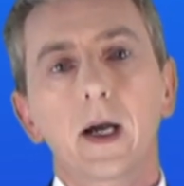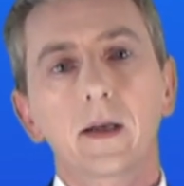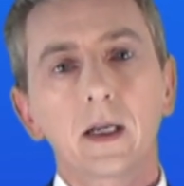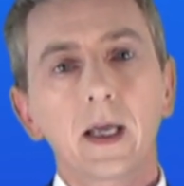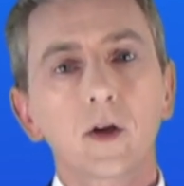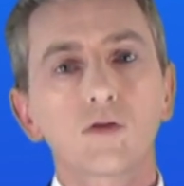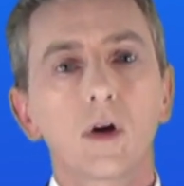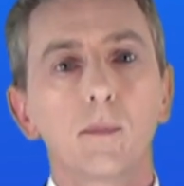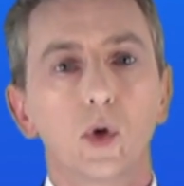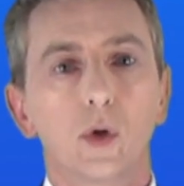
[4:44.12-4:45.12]
An
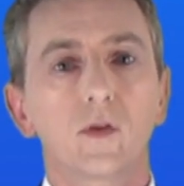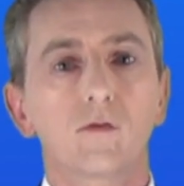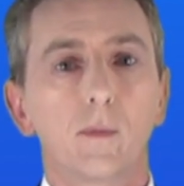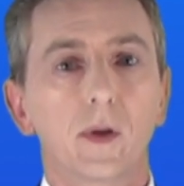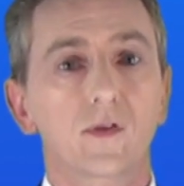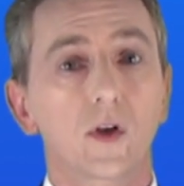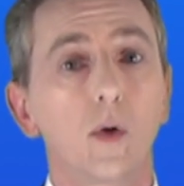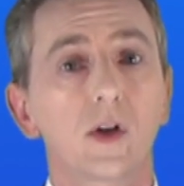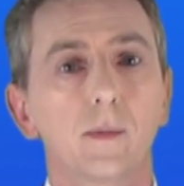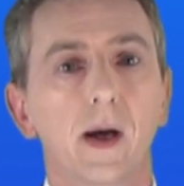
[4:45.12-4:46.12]
electron moves from the
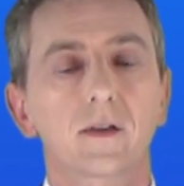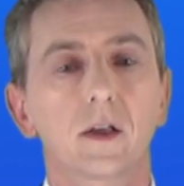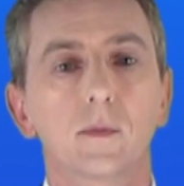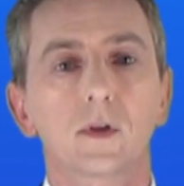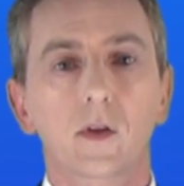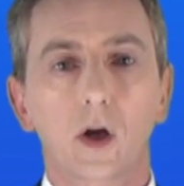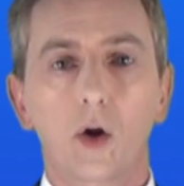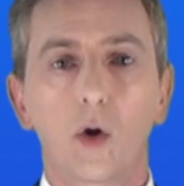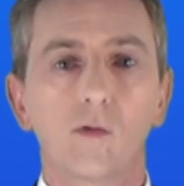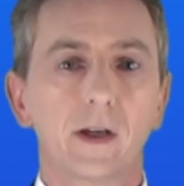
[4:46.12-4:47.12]
sodium atom to the
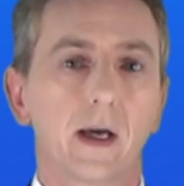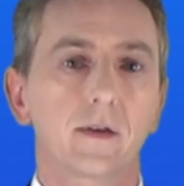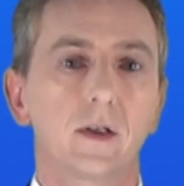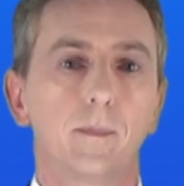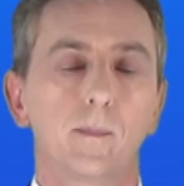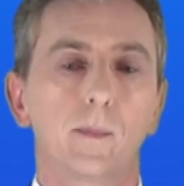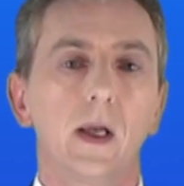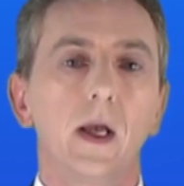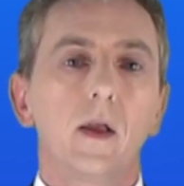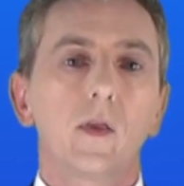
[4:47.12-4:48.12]
chlorine atom.
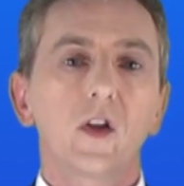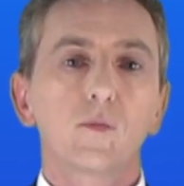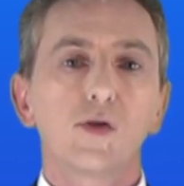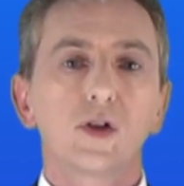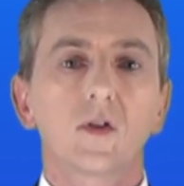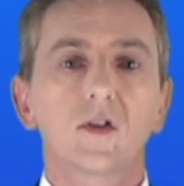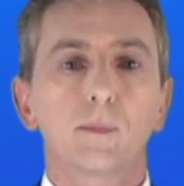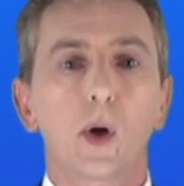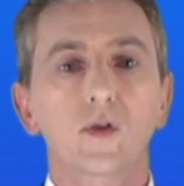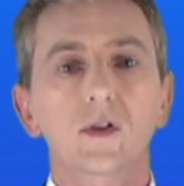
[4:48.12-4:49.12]
This produces a
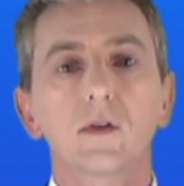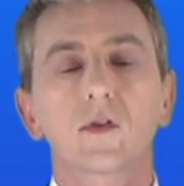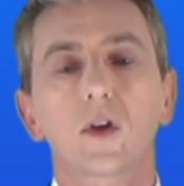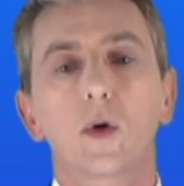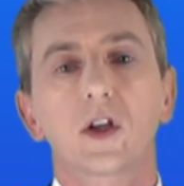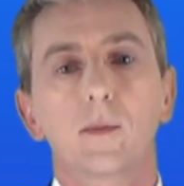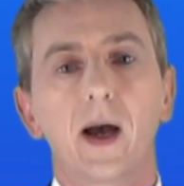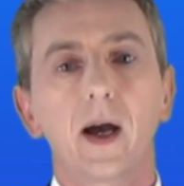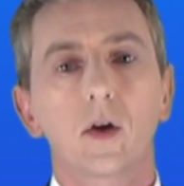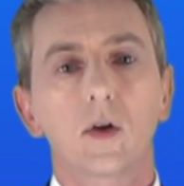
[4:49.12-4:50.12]
positive sodium
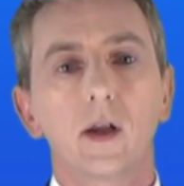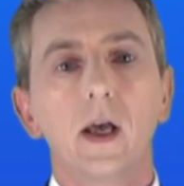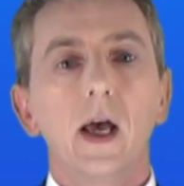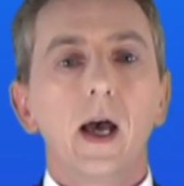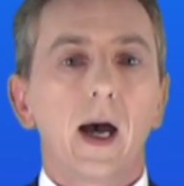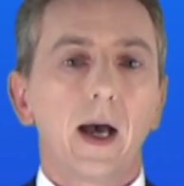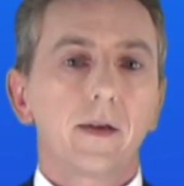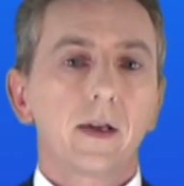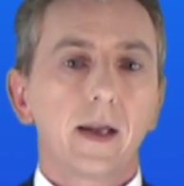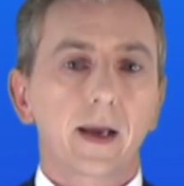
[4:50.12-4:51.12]
ion
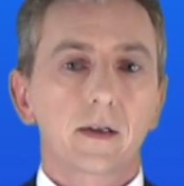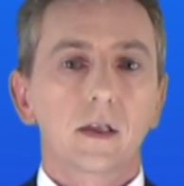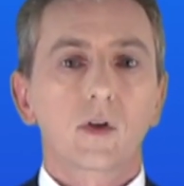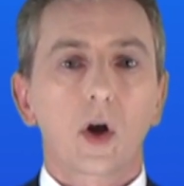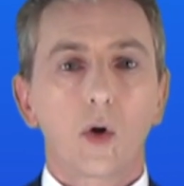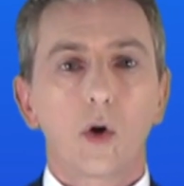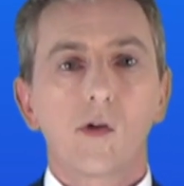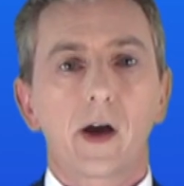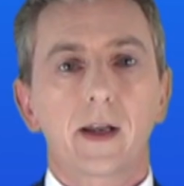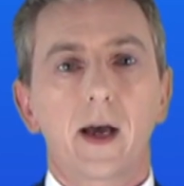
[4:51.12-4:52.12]
and a negative
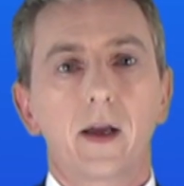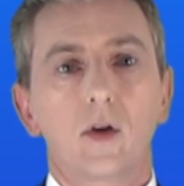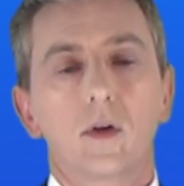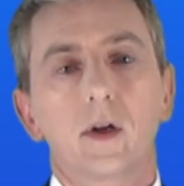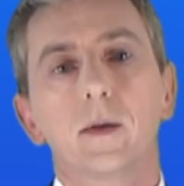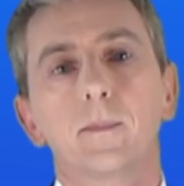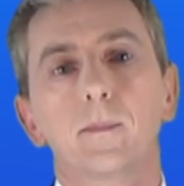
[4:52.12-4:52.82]
chloride ion.